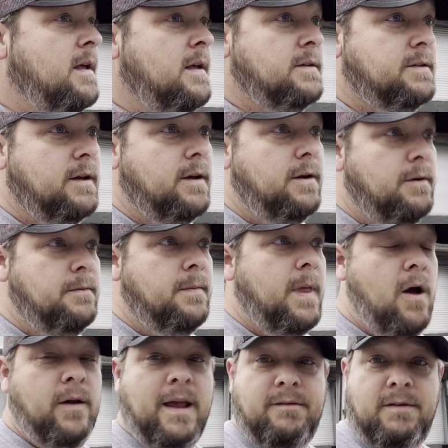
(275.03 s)
So
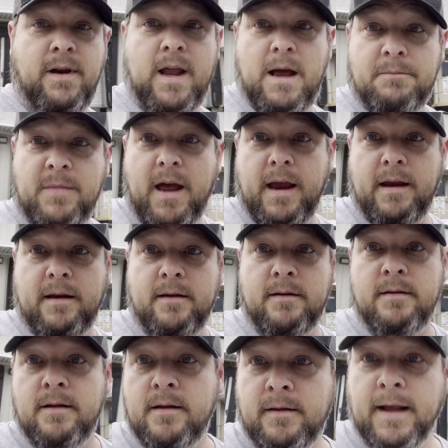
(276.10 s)
I'll give you an update,
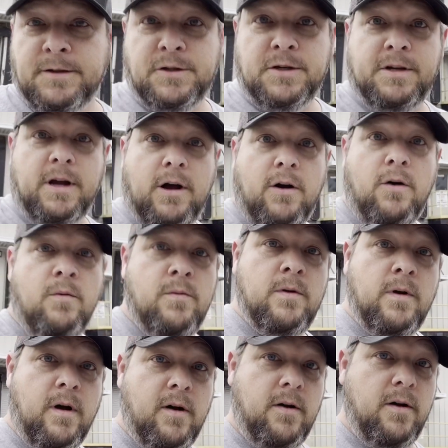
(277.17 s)
let you know
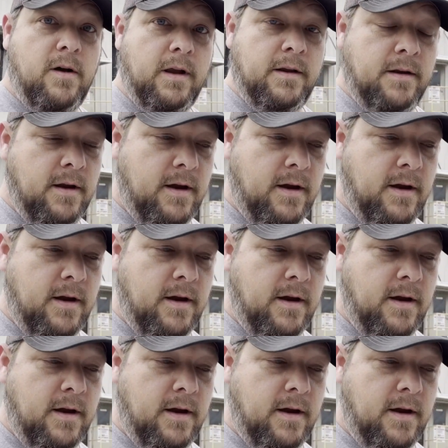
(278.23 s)
on